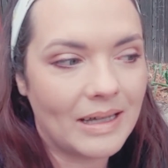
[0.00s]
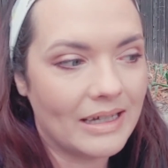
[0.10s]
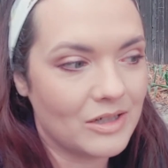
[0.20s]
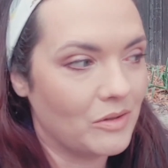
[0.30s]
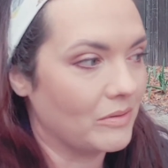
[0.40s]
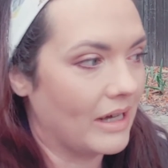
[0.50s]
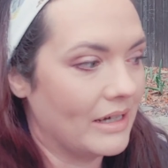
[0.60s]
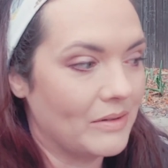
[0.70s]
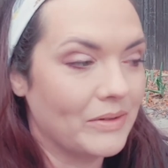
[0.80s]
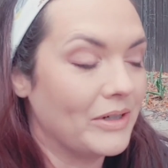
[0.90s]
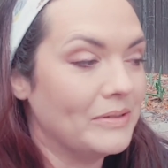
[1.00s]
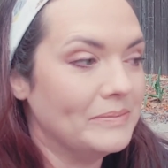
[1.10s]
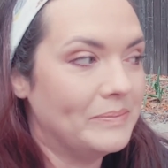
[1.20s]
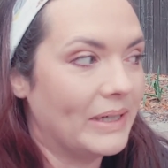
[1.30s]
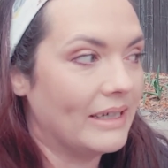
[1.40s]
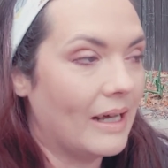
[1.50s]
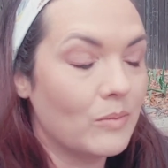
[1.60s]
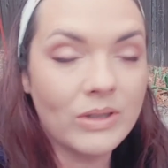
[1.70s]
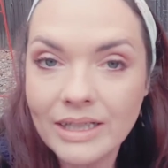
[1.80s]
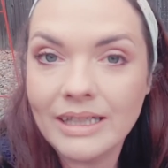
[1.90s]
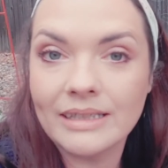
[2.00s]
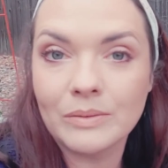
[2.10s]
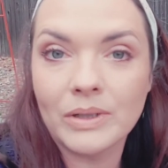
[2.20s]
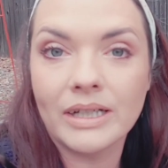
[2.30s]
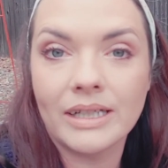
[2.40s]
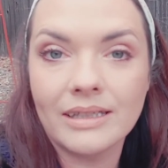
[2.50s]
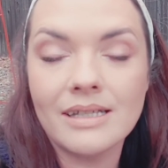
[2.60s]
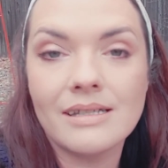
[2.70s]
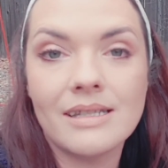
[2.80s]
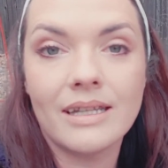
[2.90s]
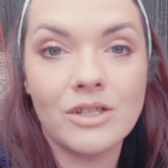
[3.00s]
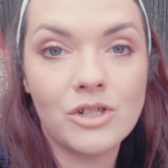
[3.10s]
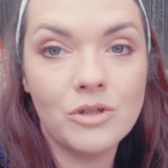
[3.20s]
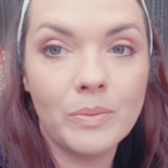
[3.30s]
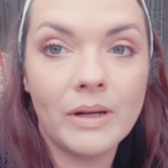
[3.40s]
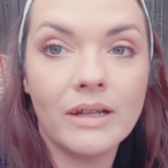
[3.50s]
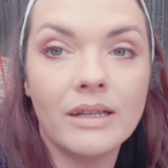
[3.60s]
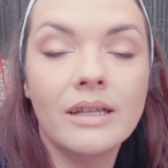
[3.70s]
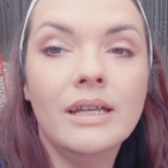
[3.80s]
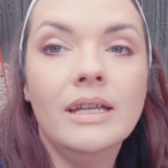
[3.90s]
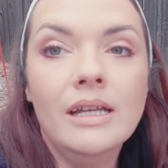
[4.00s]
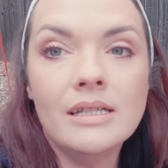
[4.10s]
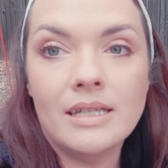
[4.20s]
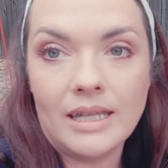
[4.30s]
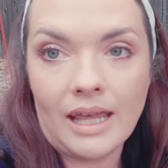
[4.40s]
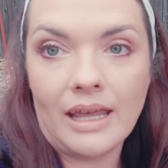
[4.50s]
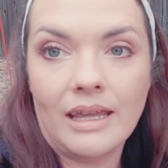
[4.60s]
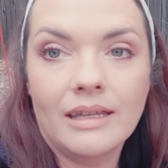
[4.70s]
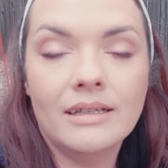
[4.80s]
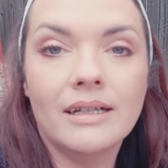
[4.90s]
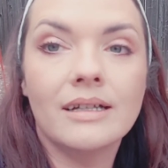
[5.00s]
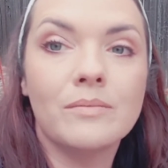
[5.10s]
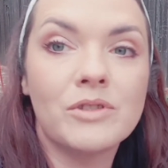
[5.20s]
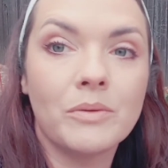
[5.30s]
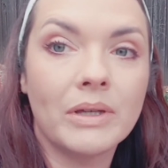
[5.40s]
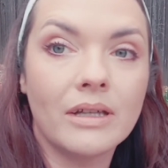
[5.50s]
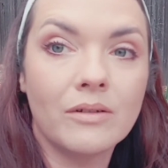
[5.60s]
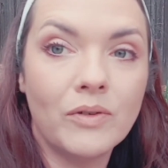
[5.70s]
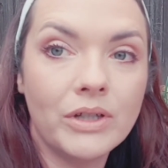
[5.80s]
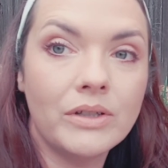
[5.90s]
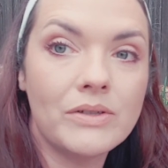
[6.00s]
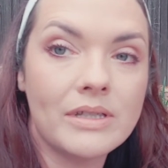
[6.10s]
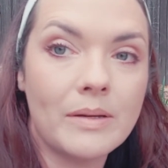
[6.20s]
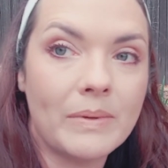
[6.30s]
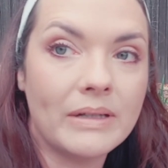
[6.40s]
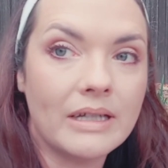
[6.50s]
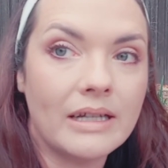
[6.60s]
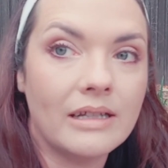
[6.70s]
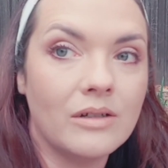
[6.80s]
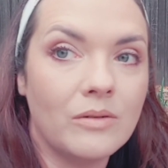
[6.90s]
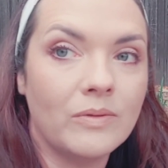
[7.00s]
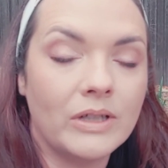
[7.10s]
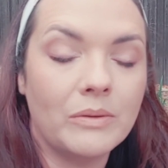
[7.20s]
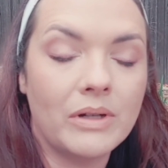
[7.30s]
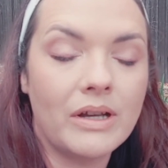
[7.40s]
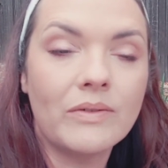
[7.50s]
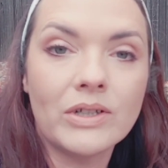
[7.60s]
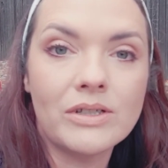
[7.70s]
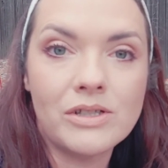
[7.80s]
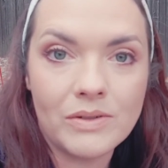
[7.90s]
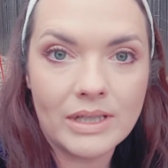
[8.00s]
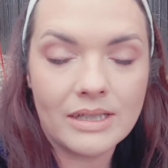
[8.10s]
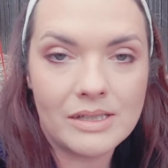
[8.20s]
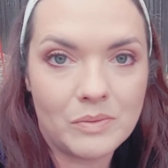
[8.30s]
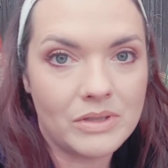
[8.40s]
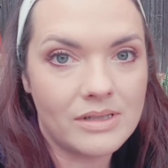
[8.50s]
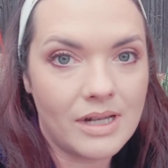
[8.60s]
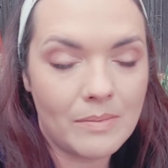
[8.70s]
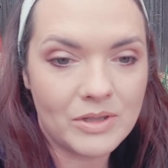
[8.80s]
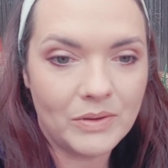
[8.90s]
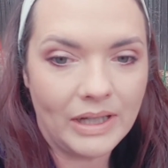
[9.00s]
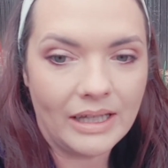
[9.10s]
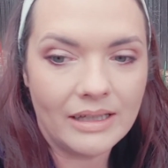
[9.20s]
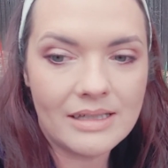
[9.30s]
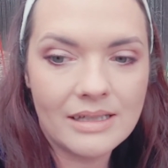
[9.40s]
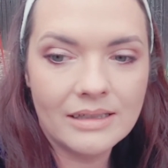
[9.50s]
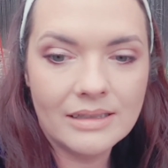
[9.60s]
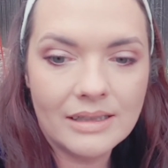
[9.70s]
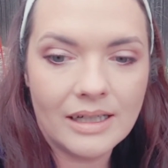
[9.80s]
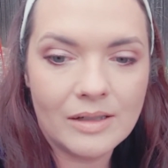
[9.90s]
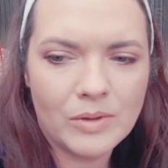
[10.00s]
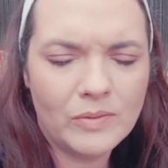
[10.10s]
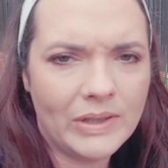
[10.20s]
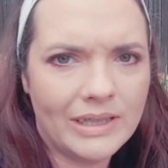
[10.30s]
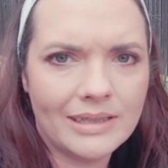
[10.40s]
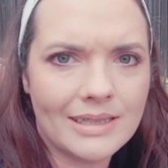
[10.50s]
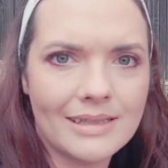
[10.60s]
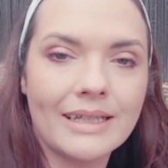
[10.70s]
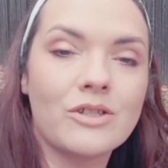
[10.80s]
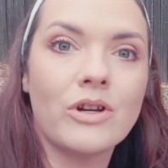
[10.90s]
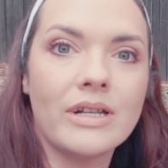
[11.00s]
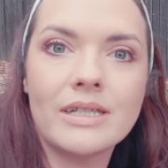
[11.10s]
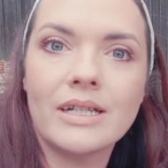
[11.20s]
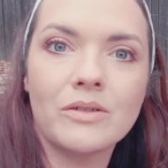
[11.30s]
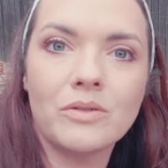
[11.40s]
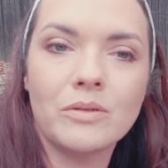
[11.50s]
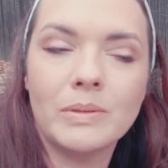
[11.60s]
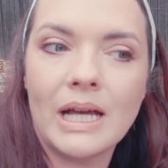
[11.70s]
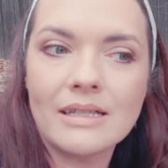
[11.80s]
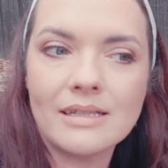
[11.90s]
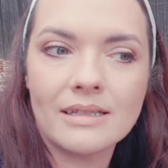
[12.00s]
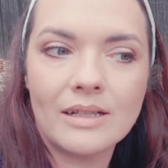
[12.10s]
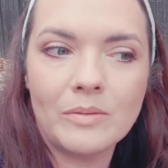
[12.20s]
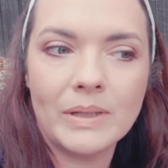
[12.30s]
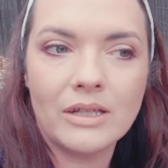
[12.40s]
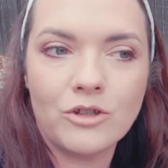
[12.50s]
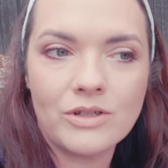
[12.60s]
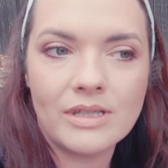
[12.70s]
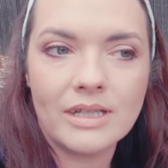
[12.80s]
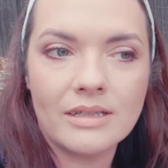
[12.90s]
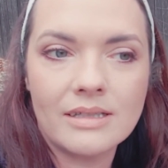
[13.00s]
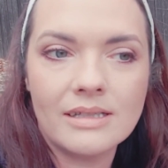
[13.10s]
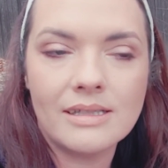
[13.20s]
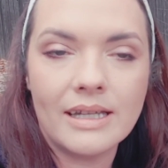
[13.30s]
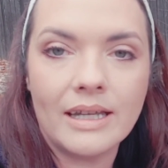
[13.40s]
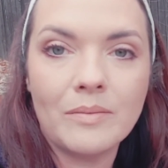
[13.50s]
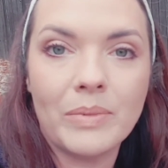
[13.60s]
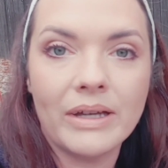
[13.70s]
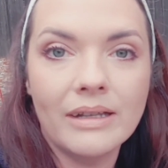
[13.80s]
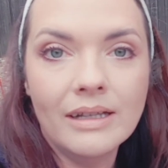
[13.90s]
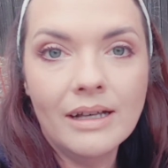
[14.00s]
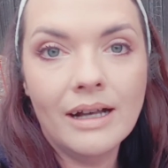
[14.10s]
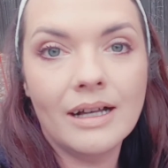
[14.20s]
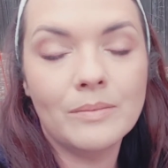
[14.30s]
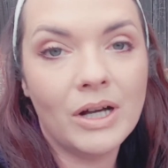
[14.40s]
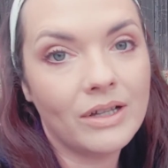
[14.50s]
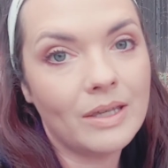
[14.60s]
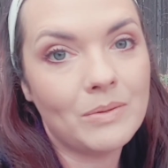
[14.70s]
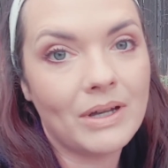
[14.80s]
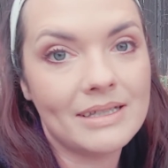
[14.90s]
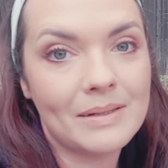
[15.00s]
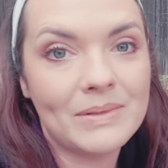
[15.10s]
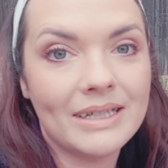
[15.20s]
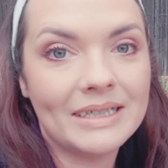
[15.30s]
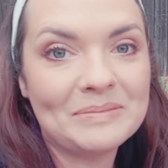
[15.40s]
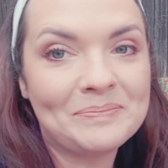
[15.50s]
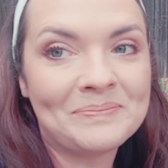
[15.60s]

don't know, but I'm really glad that we're going to get this hinged hoop on today, so we can fully close it up at night, and hopefully whatever is doing this will stop doing it. Hopefully it doesn't like try to tear through the plastic. That'll be interesting to see, but I'll keep you guys updated.